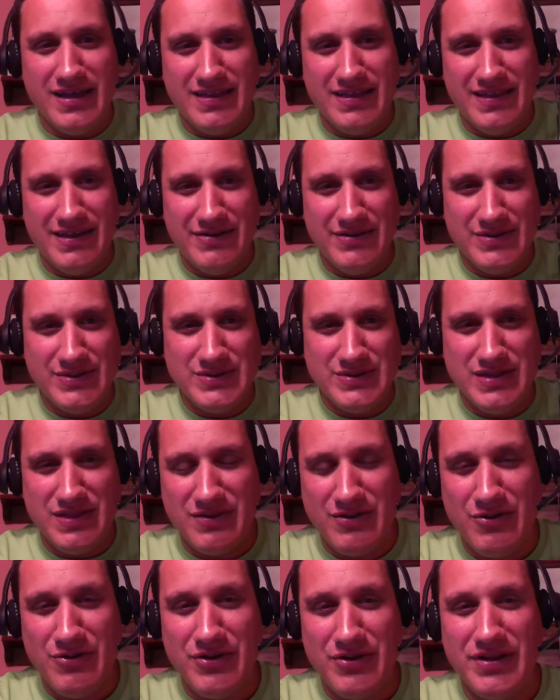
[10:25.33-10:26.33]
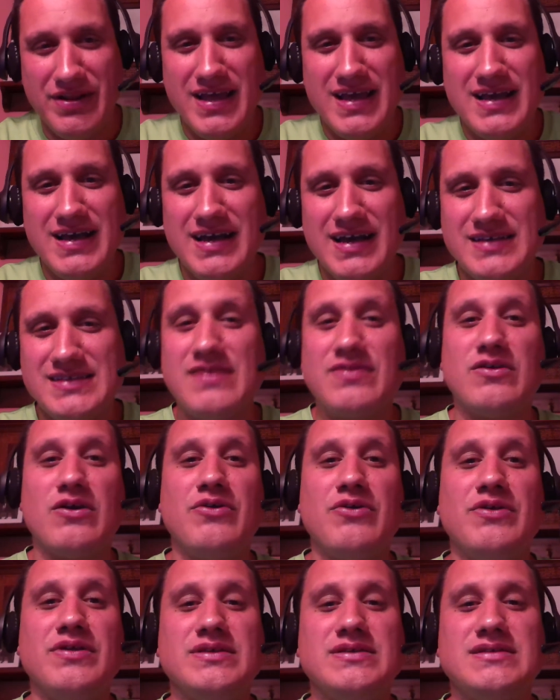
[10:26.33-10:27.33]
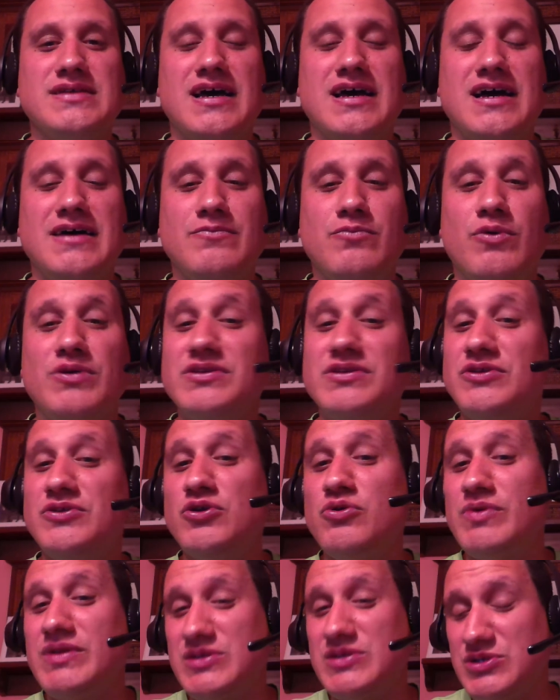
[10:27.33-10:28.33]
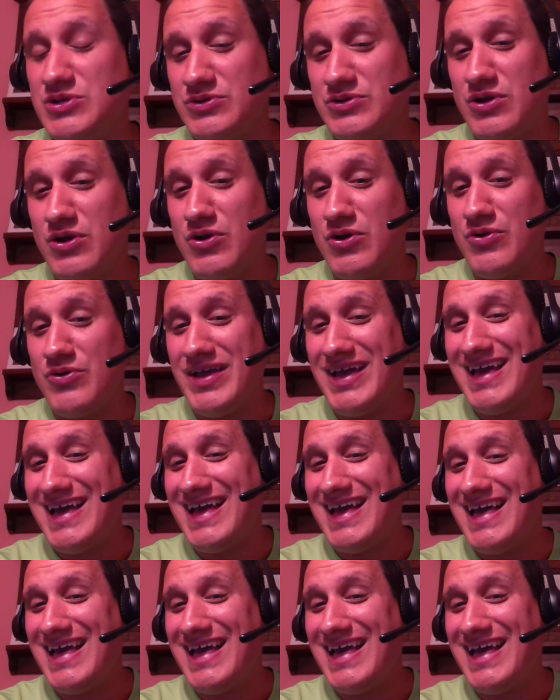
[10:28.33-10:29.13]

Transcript: There it is, Seth Godin. Seth Godin's What to Do When It's Your Turn